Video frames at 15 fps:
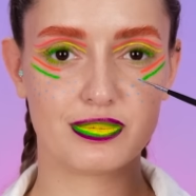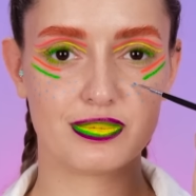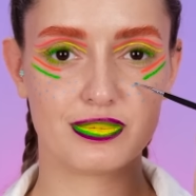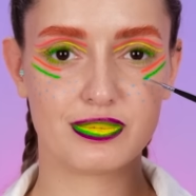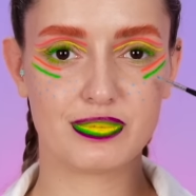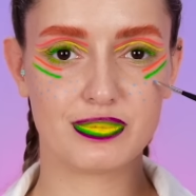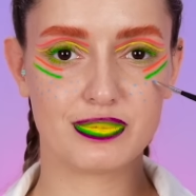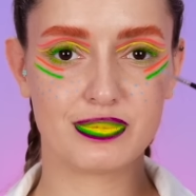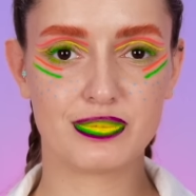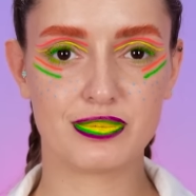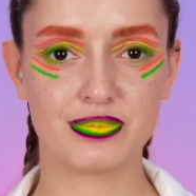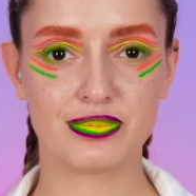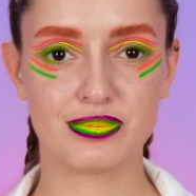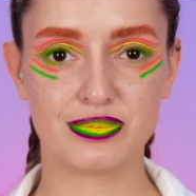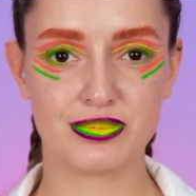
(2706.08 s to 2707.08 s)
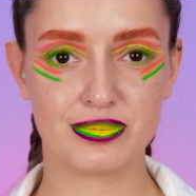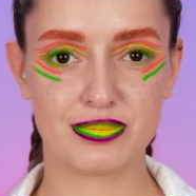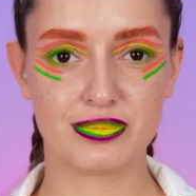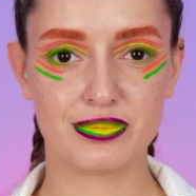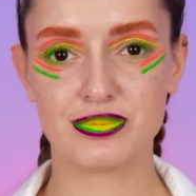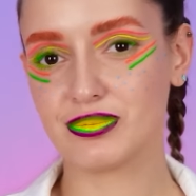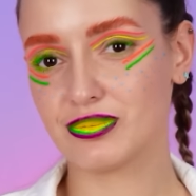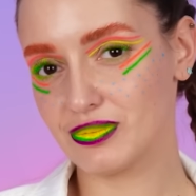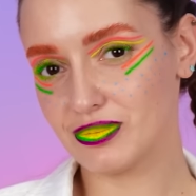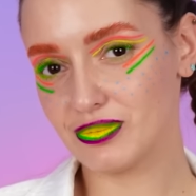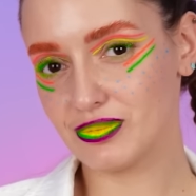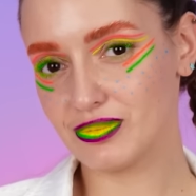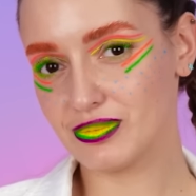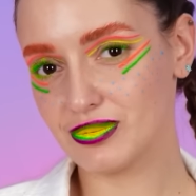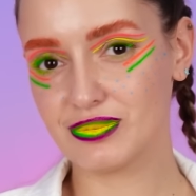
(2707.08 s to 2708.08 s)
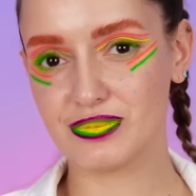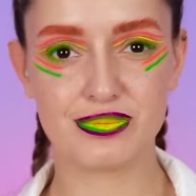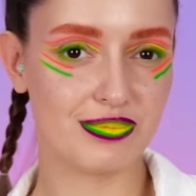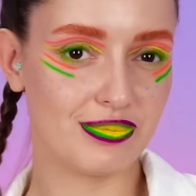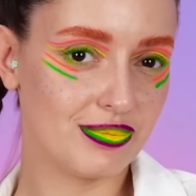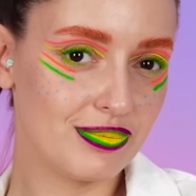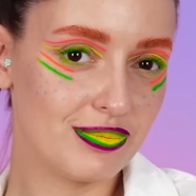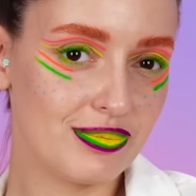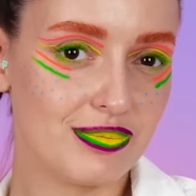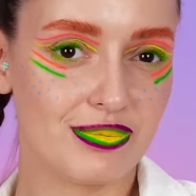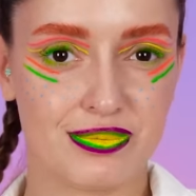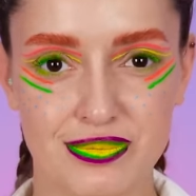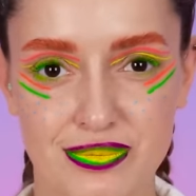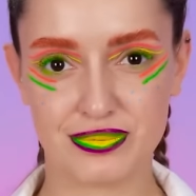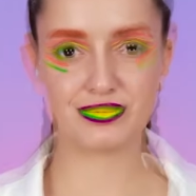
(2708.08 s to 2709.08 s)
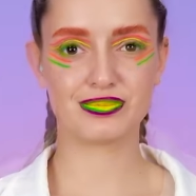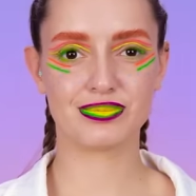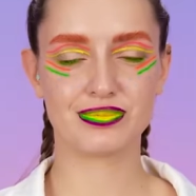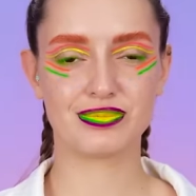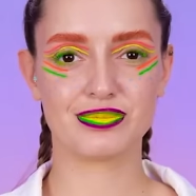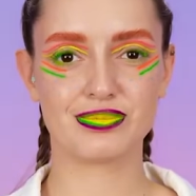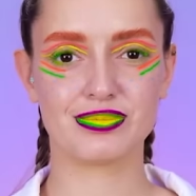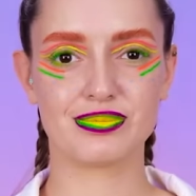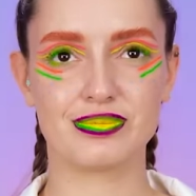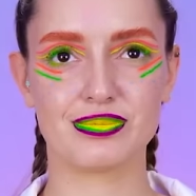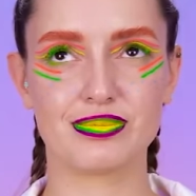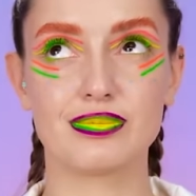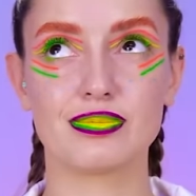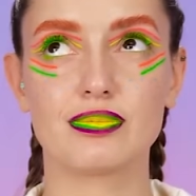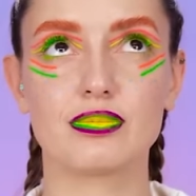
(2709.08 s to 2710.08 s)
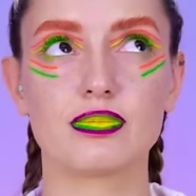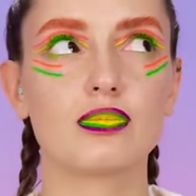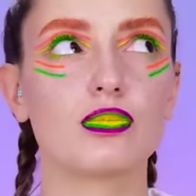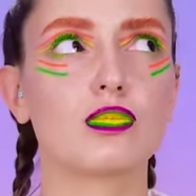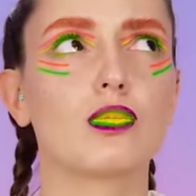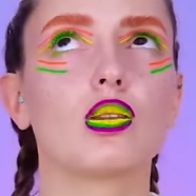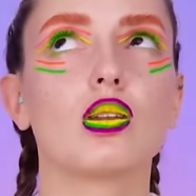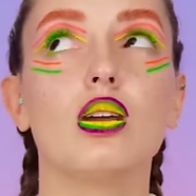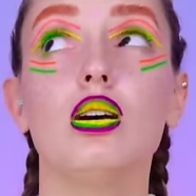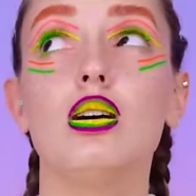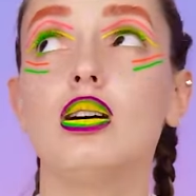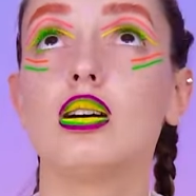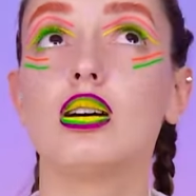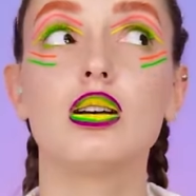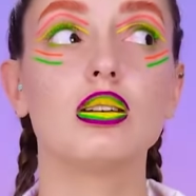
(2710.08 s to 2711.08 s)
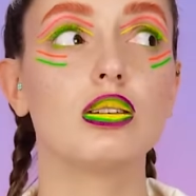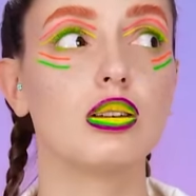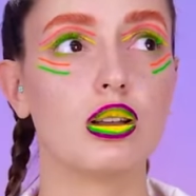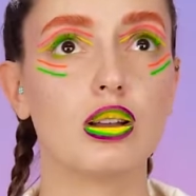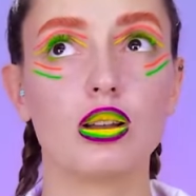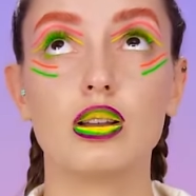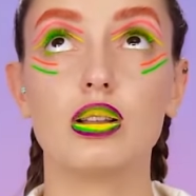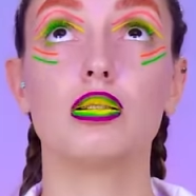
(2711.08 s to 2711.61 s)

always had these cute little blue freckles. Okay, and I'm finally done with my rainbow makeup. Huh?